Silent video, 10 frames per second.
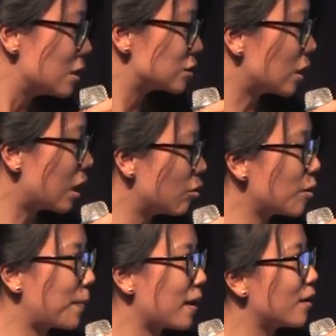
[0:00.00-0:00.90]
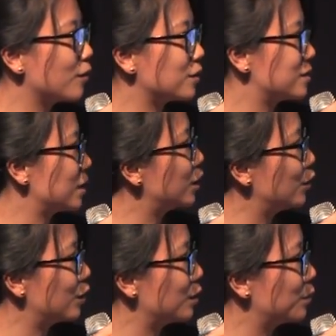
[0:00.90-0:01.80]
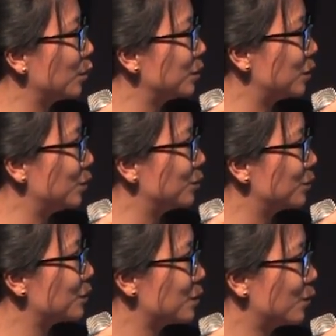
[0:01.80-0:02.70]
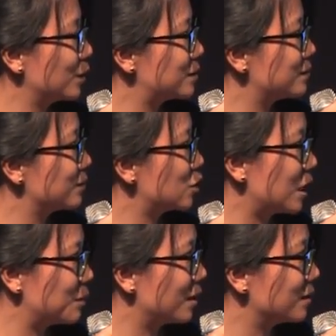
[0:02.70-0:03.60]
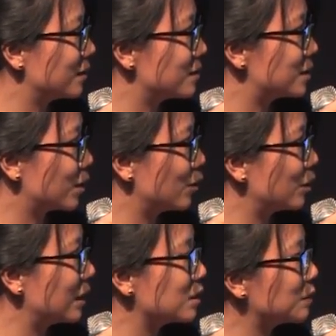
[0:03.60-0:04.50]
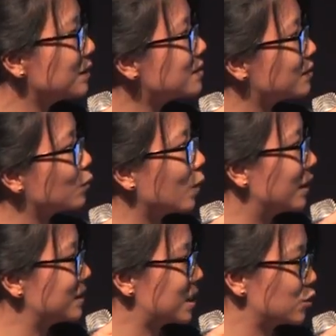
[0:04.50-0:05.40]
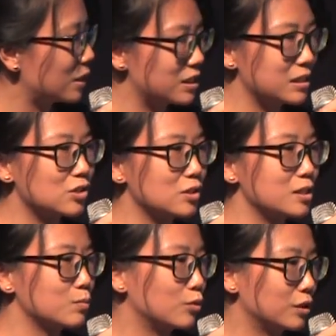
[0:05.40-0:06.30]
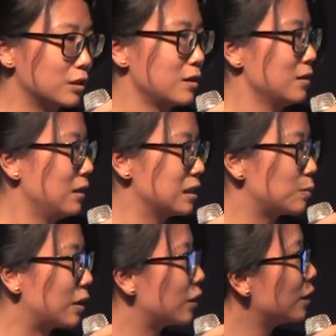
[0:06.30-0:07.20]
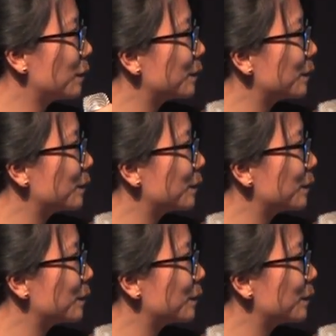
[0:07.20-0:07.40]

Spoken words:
So how about the security? Bowen, you want to chime in on the security element and why decentralization is better?